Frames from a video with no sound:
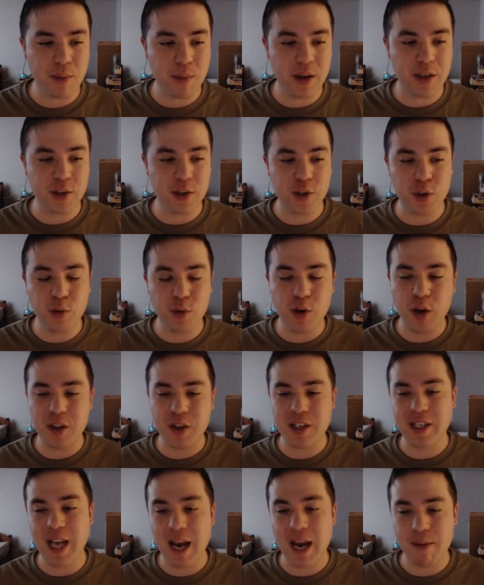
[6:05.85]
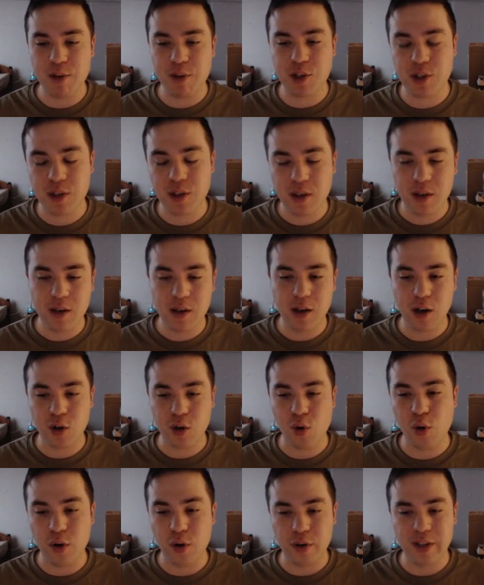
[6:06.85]
But you do it on the damage
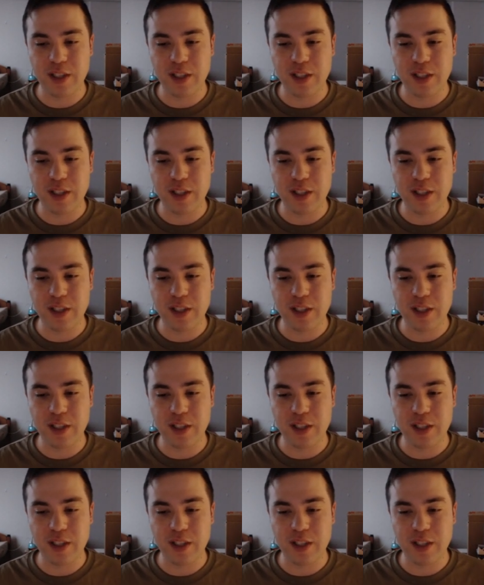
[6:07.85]
corner.